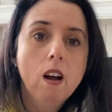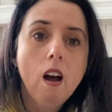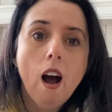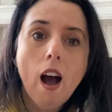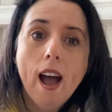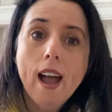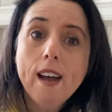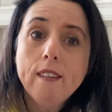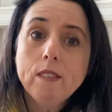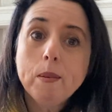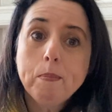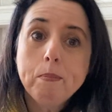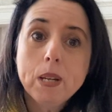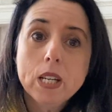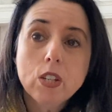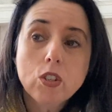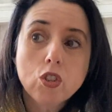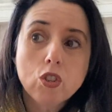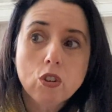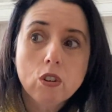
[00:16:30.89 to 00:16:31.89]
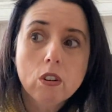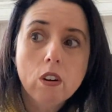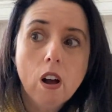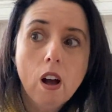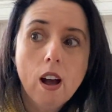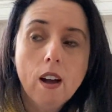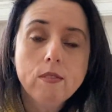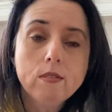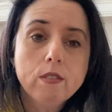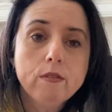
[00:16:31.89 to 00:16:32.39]
I have a picture, I'll
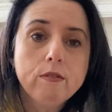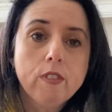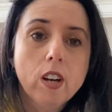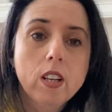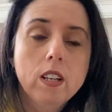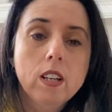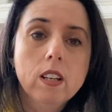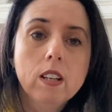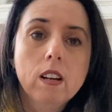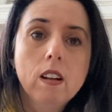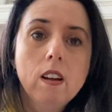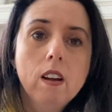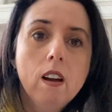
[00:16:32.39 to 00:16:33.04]
have to find it,